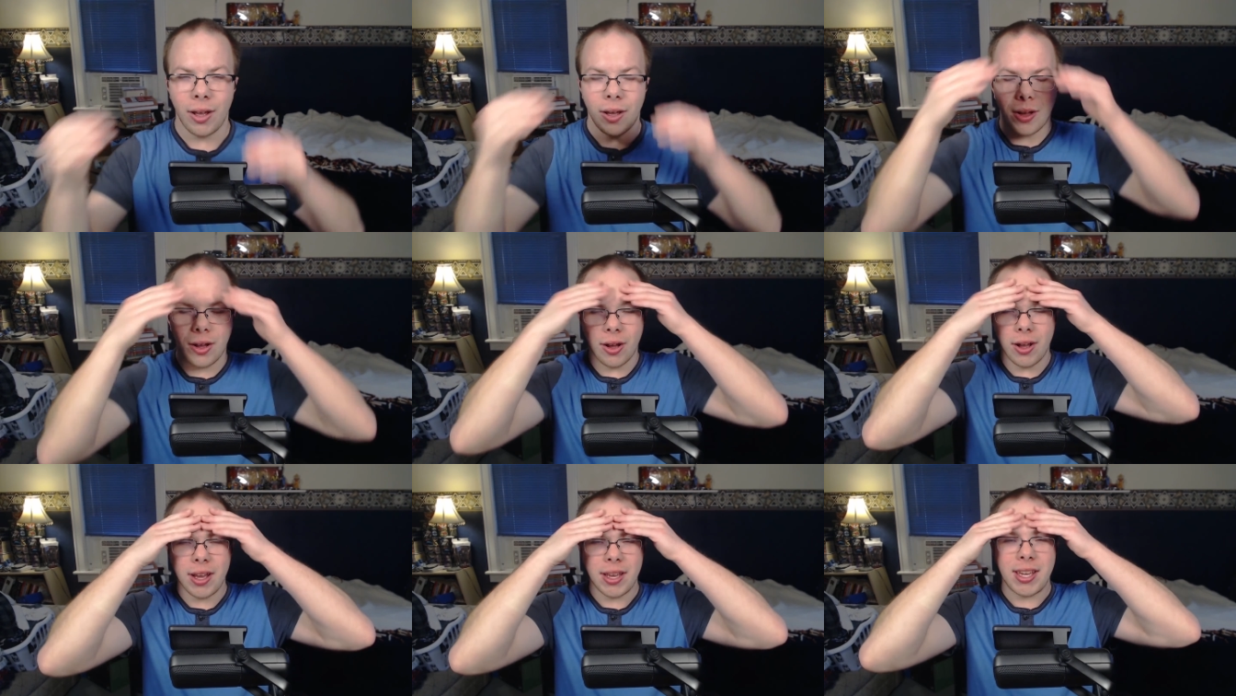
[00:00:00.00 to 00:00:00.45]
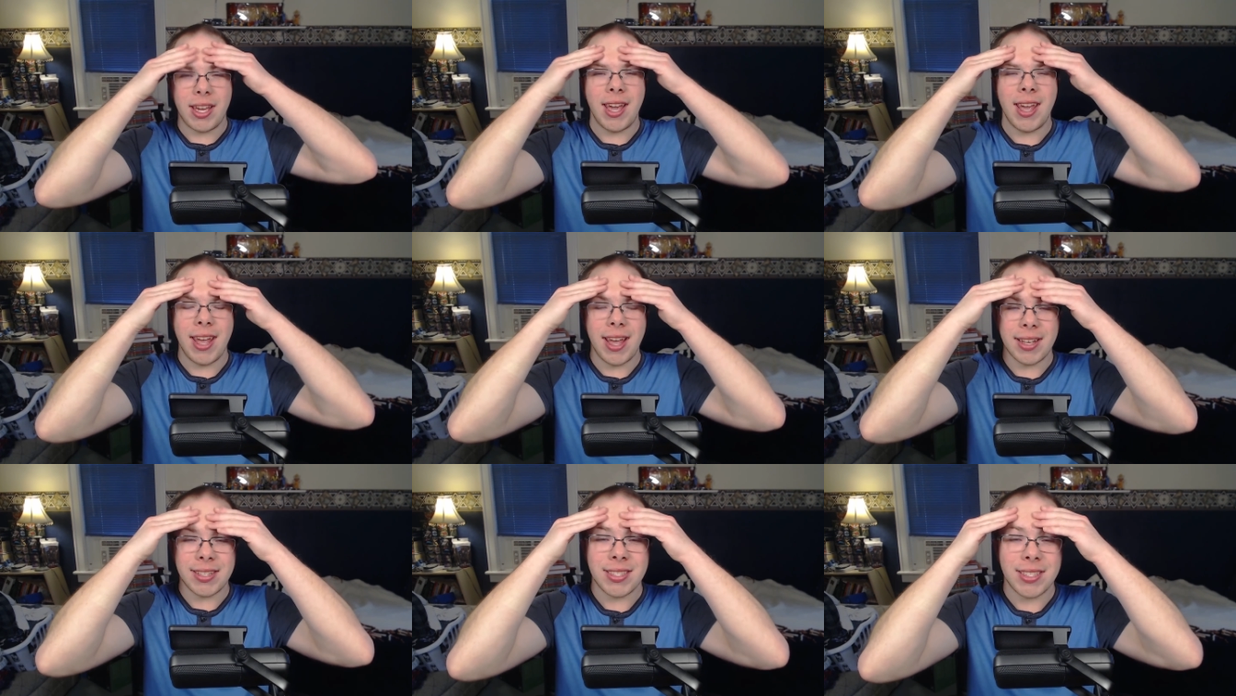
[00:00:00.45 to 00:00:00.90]
Oh, I
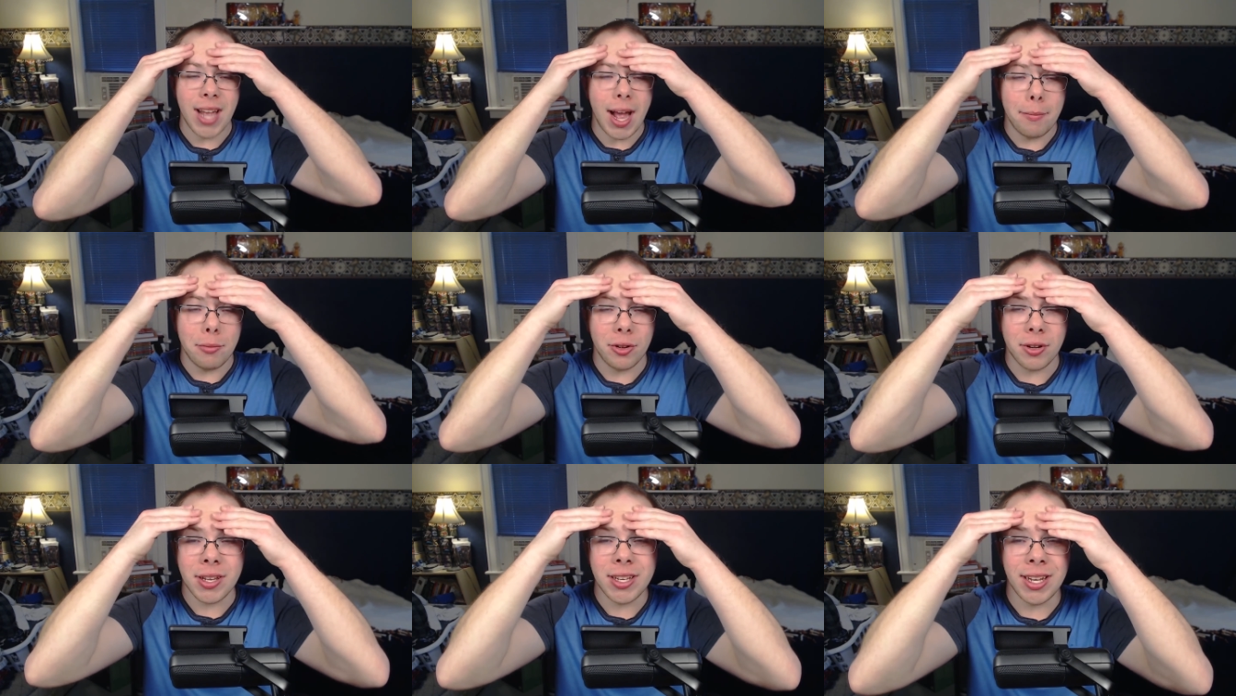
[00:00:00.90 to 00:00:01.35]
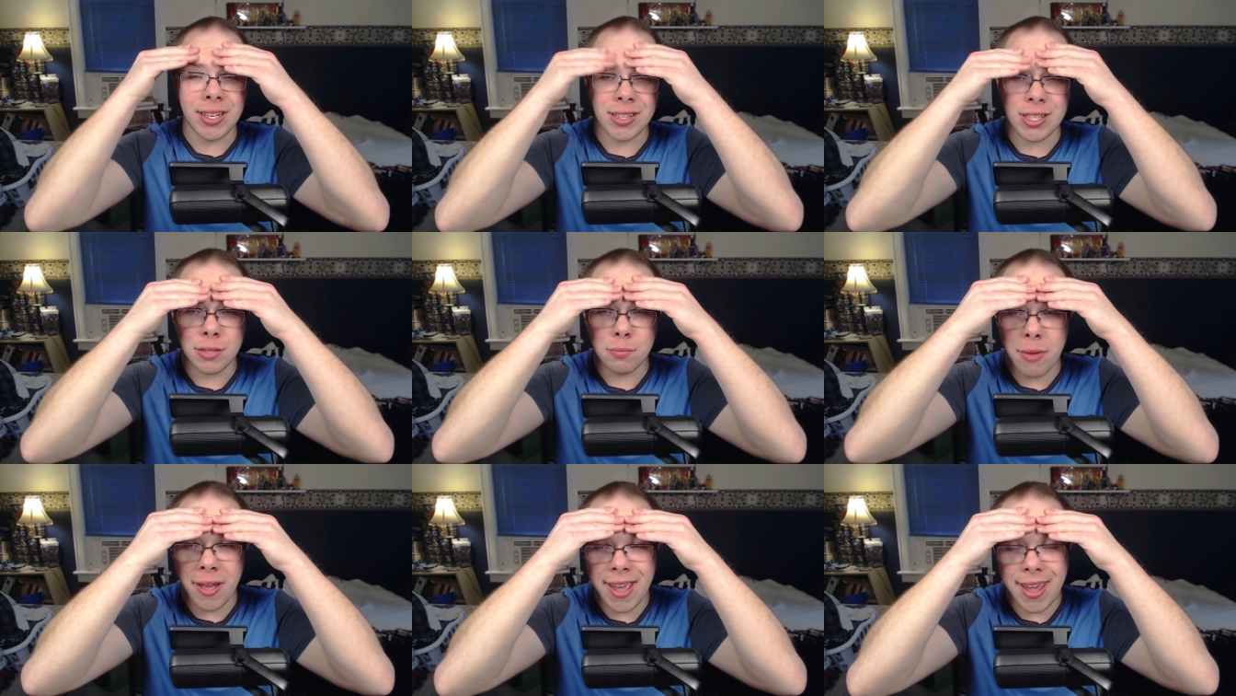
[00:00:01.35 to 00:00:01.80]
can't stop looking at
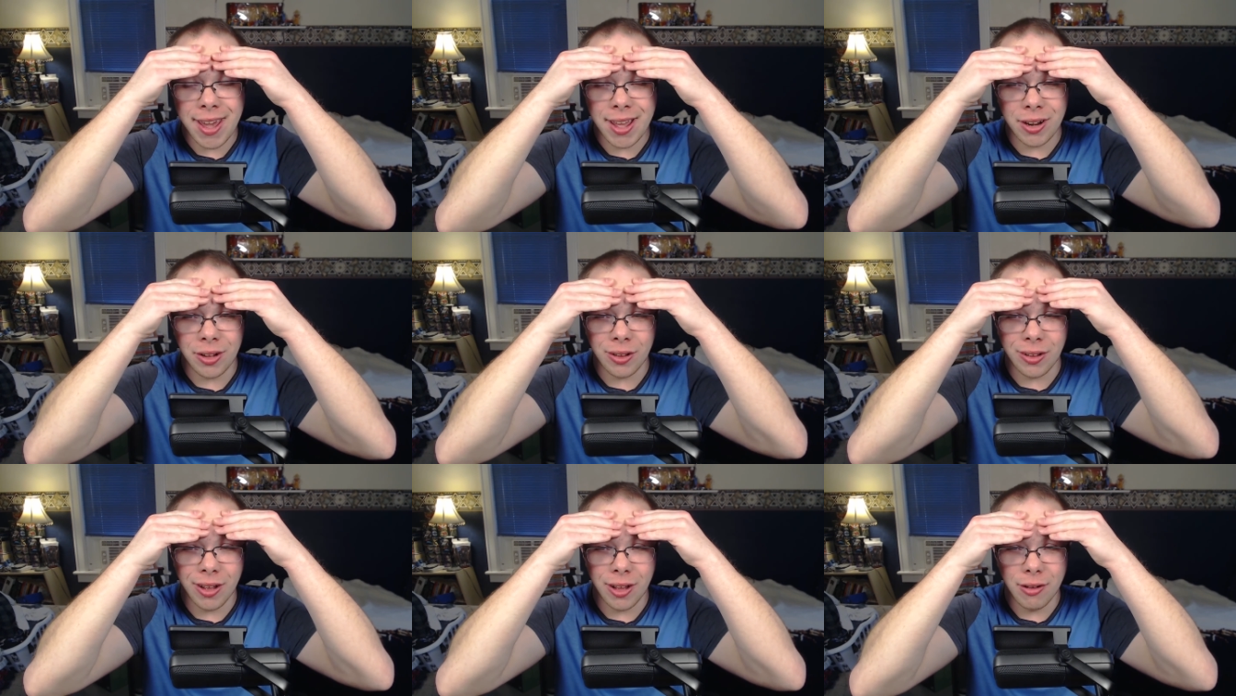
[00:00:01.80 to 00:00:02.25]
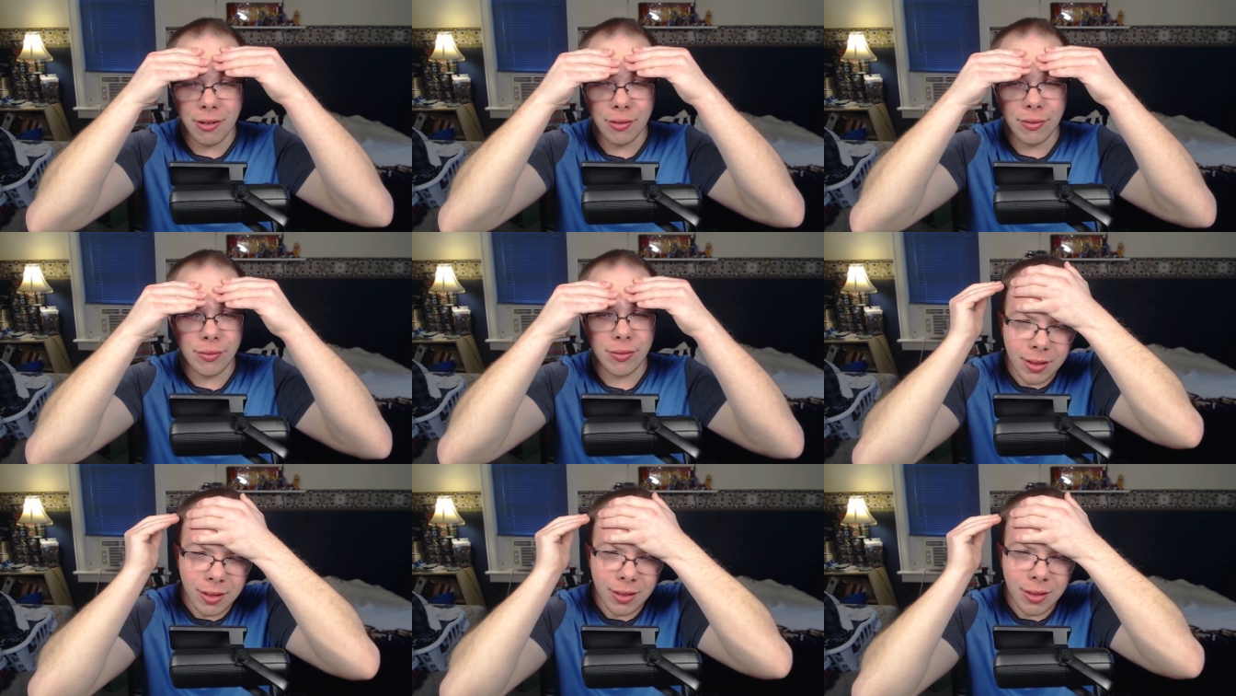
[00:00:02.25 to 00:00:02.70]
this panel
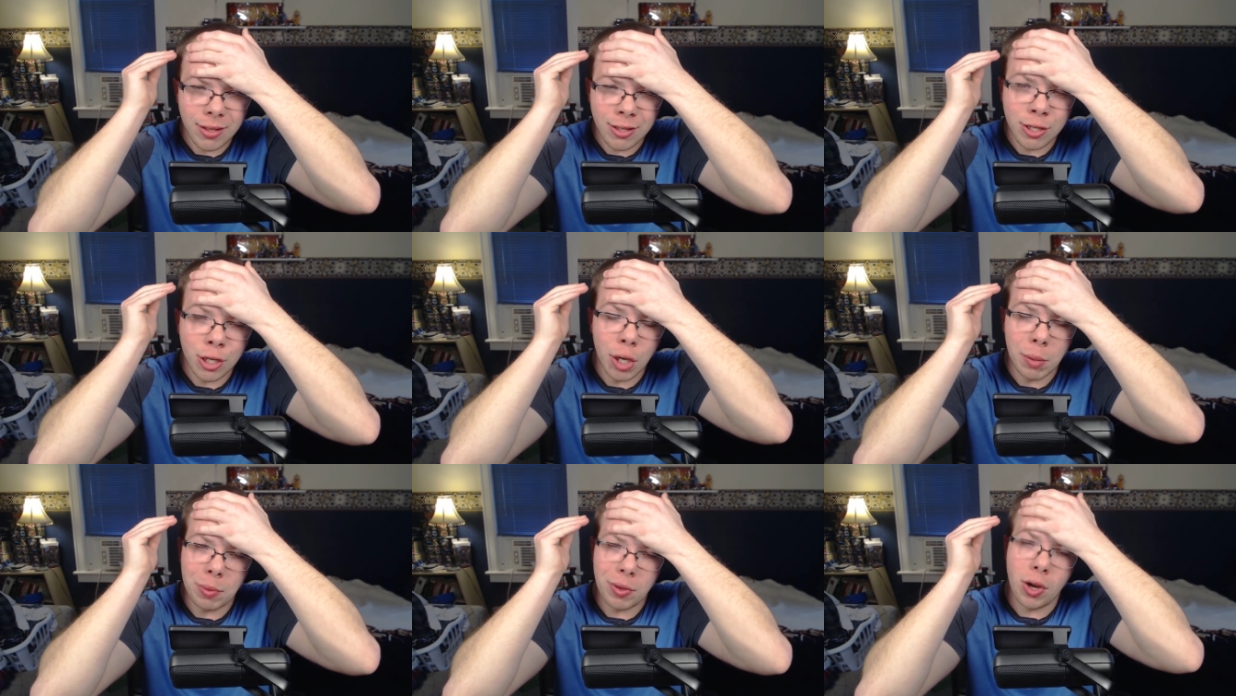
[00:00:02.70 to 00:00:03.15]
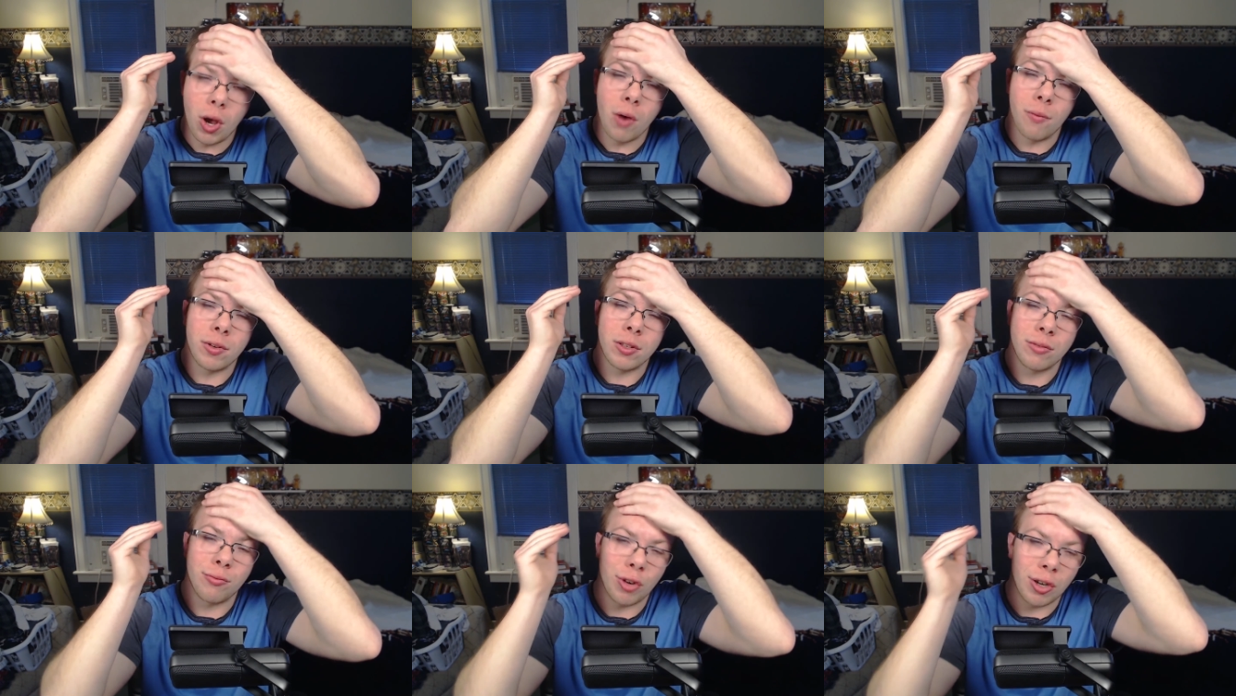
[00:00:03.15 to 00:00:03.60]
of the
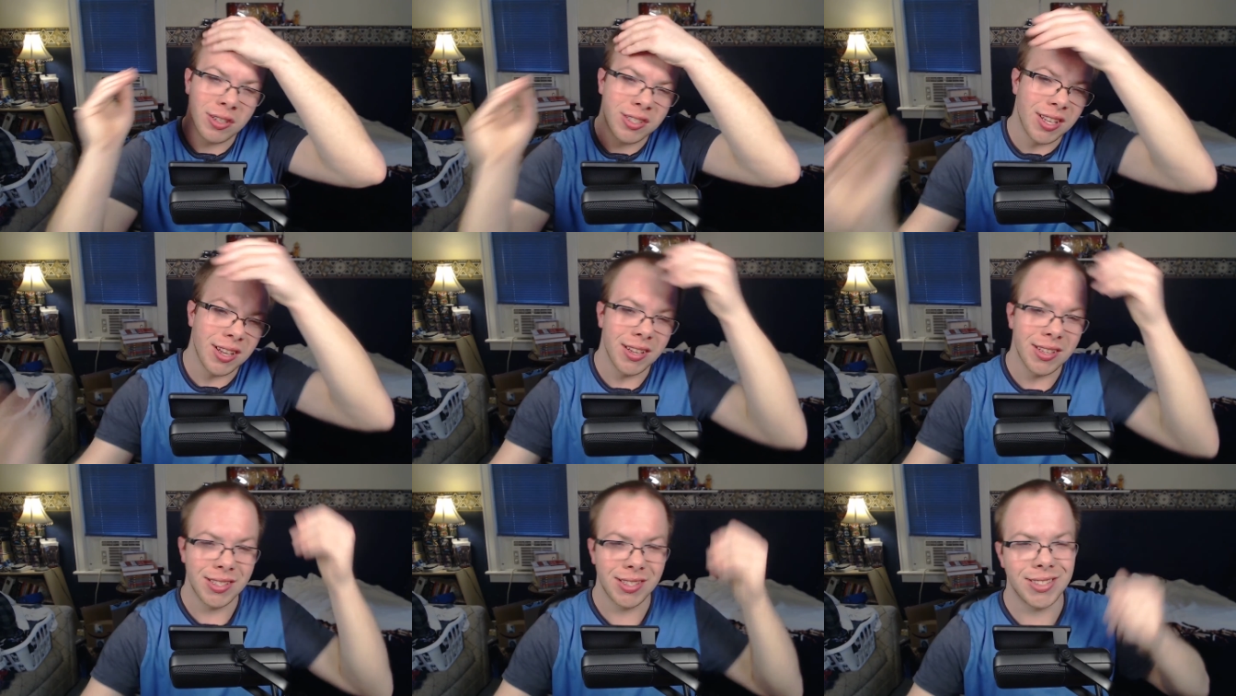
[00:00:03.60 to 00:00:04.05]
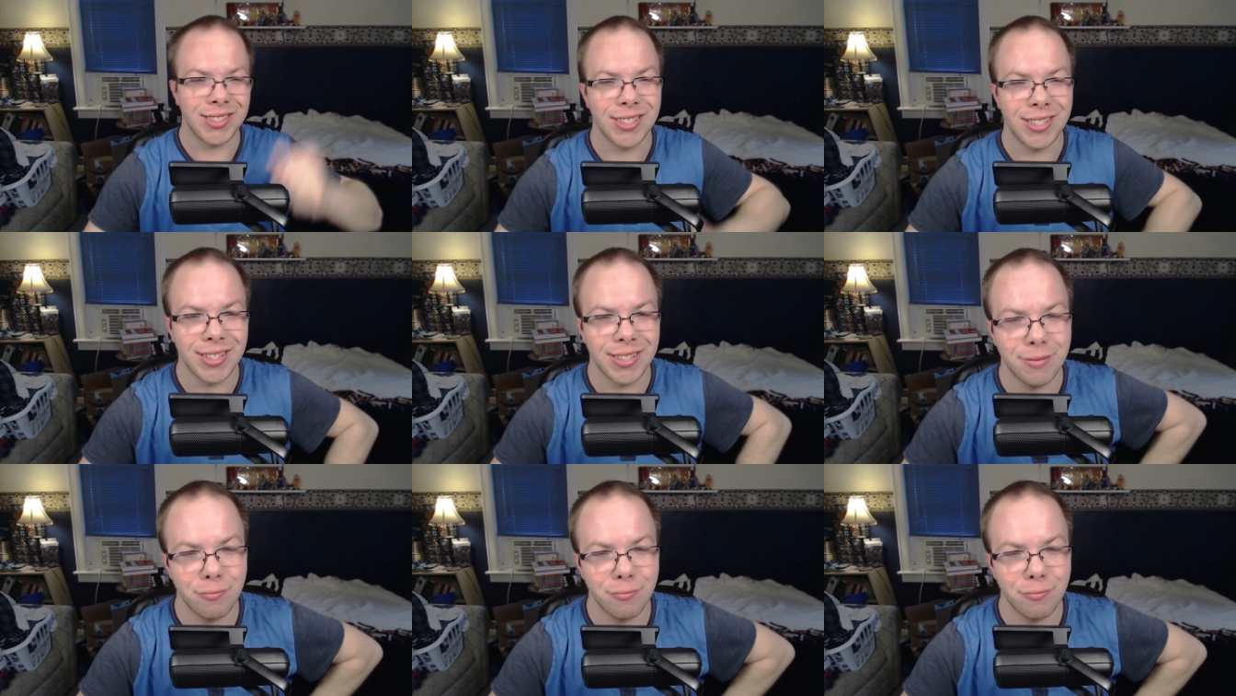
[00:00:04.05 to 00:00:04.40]
supernovas versus